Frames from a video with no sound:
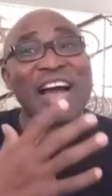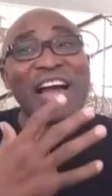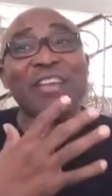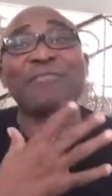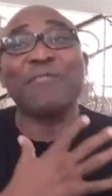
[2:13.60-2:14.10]

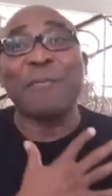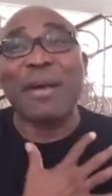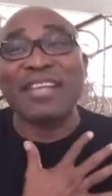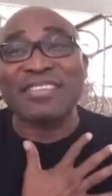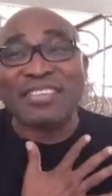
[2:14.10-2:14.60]
and for
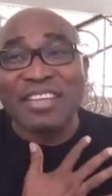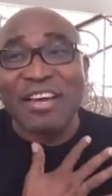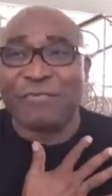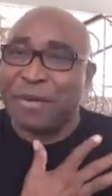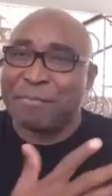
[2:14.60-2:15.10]

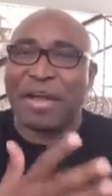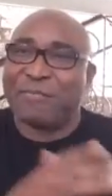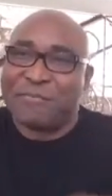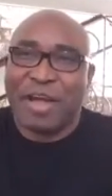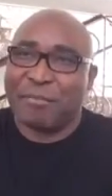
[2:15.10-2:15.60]
myself and my
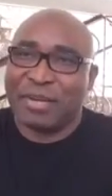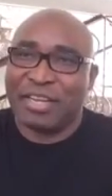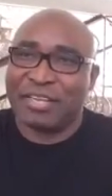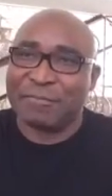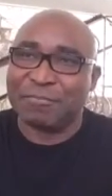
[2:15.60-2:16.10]

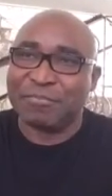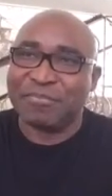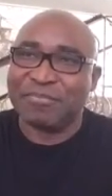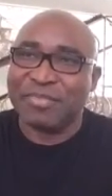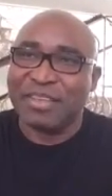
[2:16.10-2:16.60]
family,
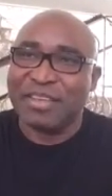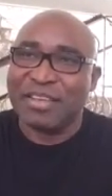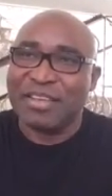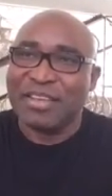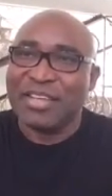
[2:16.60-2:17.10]

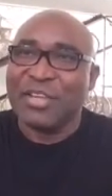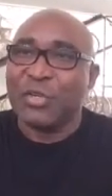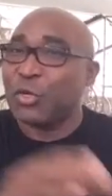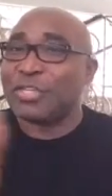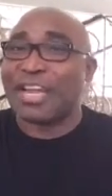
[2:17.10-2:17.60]

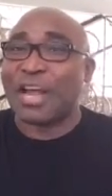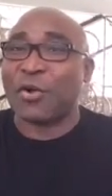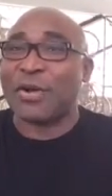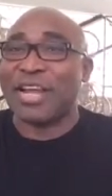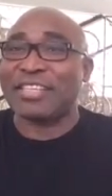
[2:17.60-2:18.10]
those that are
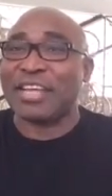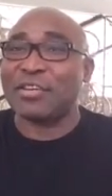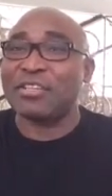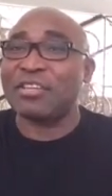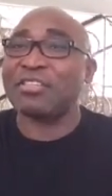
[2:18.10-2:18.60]
connected
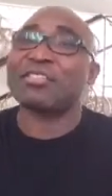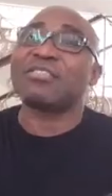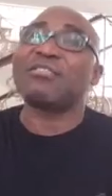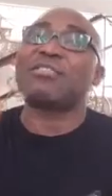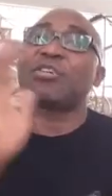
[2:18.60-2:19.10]
to
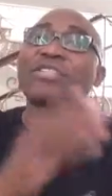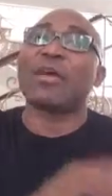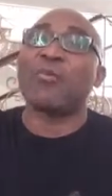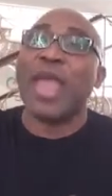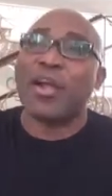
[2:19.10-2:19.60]
us, those
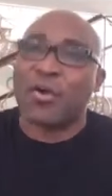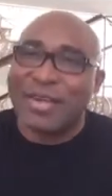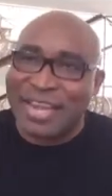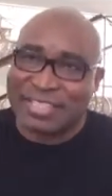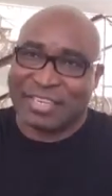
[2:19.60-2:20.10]
that we are
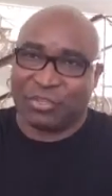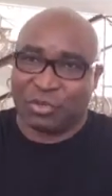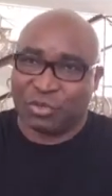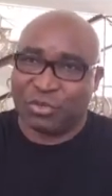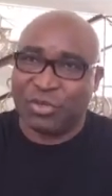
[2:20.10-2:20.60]

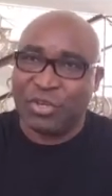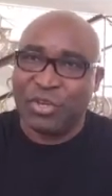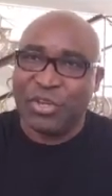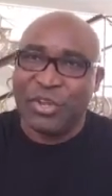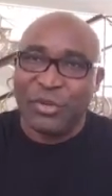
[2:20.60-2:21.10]
connected to,
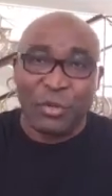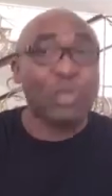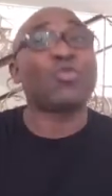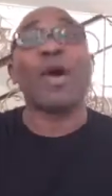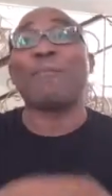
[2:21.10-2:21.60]

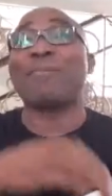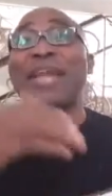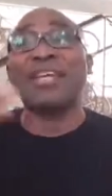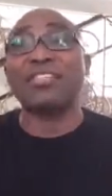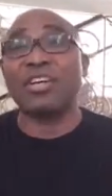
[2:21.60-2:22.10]
those who have
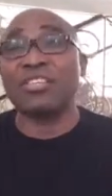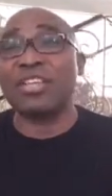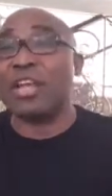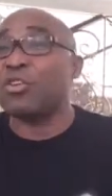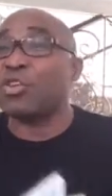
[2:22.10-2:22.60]
blessed
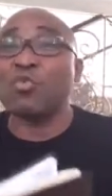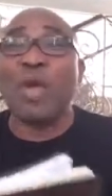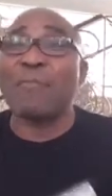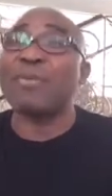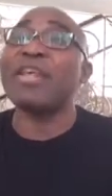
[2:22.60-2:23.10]
us, and those
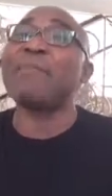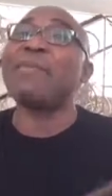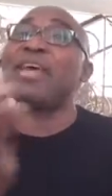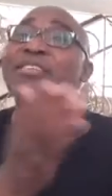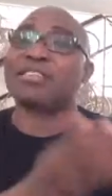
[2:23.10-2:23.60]
who have been a
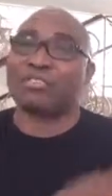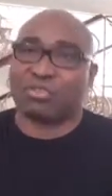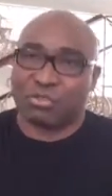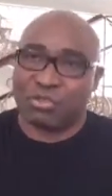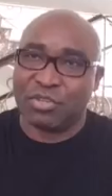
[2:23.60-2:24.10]
blessing
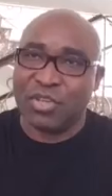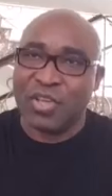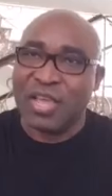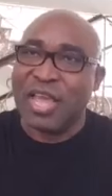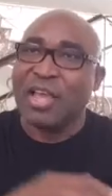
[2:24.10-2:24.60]
to,
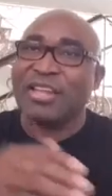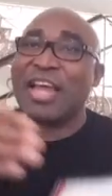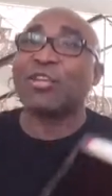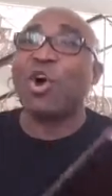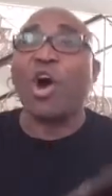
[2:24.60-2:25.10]

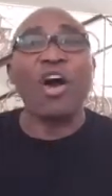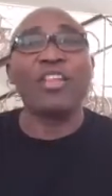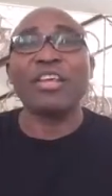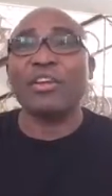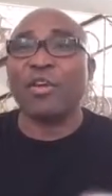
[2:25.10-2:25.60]
that
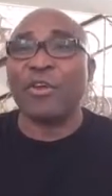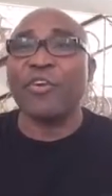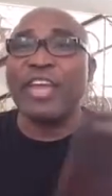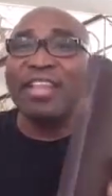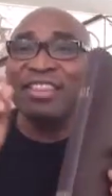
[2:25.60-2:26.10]
all the
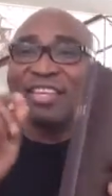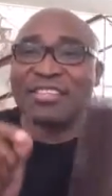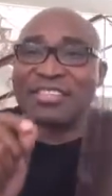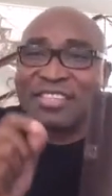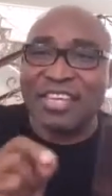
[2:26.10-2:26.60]
glory in
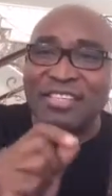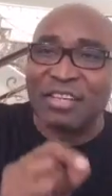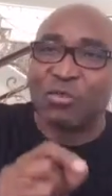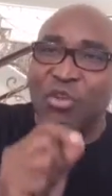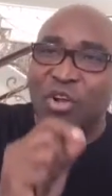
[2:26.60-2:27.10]
this
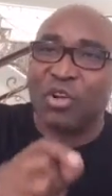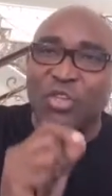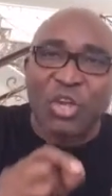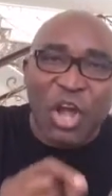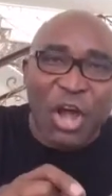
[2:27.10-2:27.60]
season will go
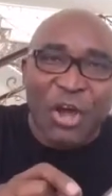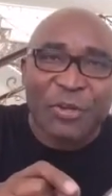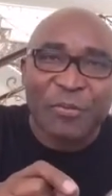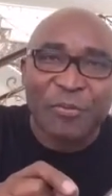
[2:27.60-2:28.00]
to God,